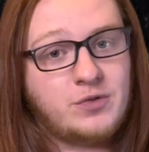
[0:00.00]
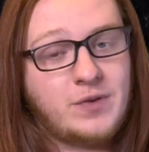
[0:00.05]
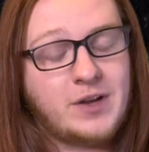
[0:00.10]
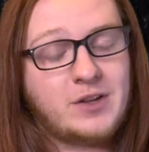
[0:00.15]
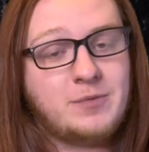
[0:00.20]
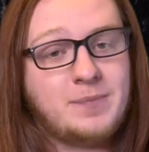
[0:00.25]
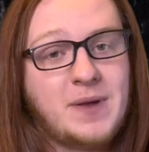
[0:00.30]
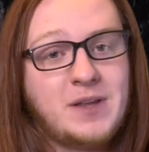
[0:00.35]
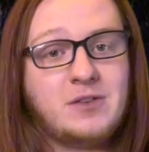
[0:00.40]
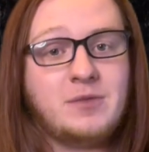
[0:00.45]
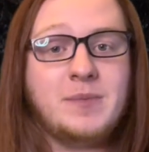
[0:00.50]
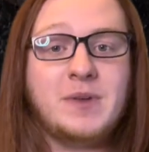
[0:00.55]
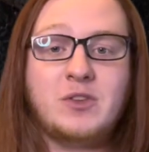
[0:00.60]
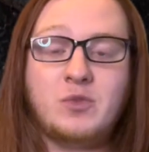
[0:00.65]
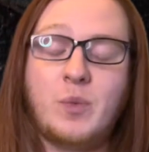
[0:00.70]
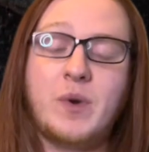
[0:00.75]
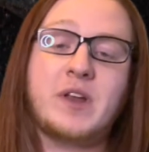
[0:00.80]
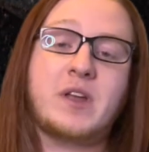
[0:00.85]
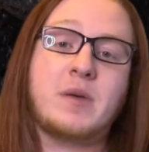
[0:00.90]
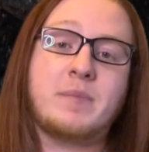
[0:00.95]
rex
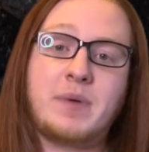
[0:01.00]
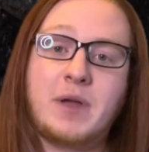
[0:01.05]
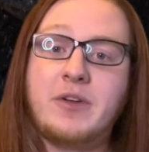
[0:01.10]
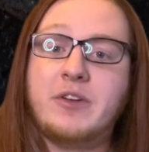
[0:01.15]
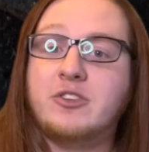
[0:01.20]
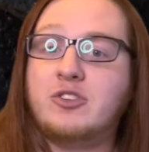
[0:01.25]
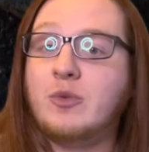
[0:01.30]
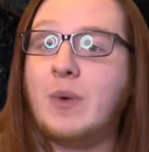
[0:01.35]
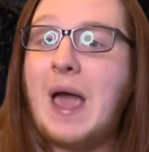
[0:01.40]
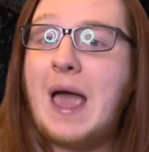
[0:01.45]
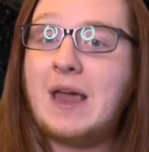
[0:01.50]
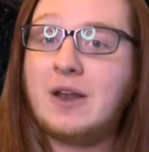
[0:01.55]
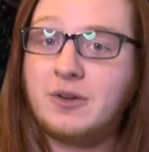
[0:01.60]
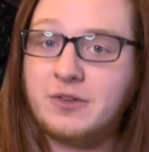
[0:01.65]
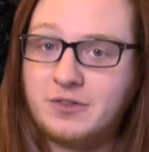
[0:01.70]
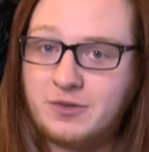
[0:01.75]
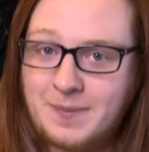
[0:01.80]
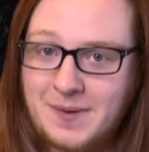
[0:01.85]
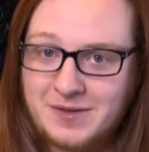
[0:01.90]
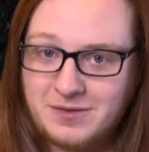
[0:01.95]
specimens when comparing to
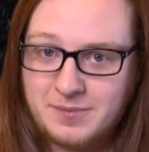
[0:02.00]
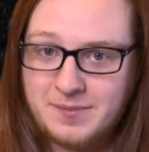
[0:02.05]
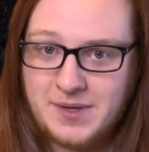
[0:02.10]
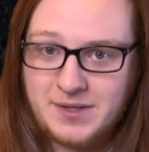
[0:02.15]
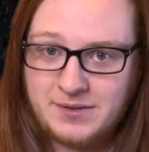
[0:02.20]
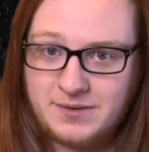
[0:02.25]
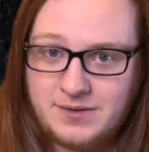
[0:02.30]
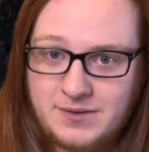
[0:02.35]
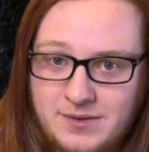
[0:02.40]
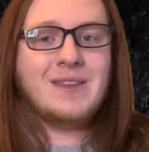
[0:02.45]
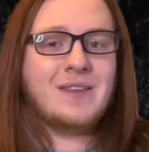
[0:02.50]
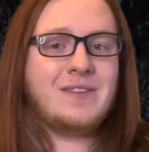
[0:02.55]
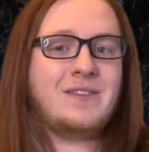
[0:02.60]
adult specimens. The